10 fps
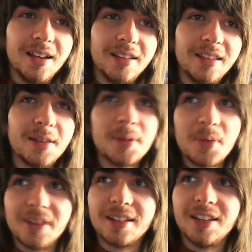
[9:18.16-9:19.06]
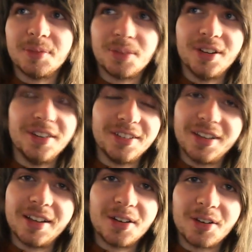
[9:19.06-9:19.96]
Dead Man Wonderland's brilliant,
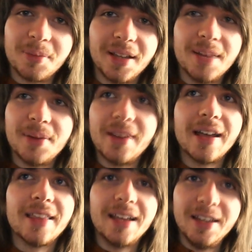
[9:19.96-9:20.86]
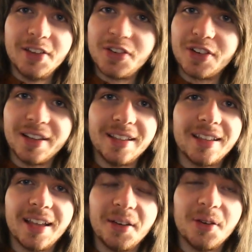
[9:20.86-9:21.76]
so I ain't got to complain about that. That
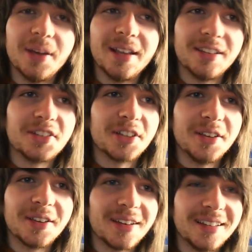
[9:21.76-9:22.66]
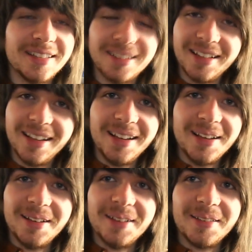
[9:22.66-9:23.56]
literally, cannot wait to show you guys
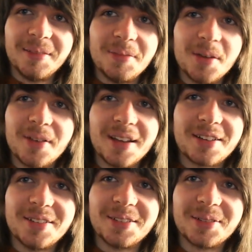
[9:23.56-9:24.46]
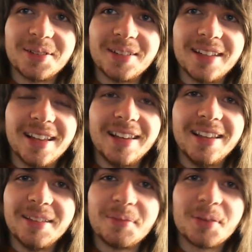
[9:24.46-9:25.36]
my reactions towards that,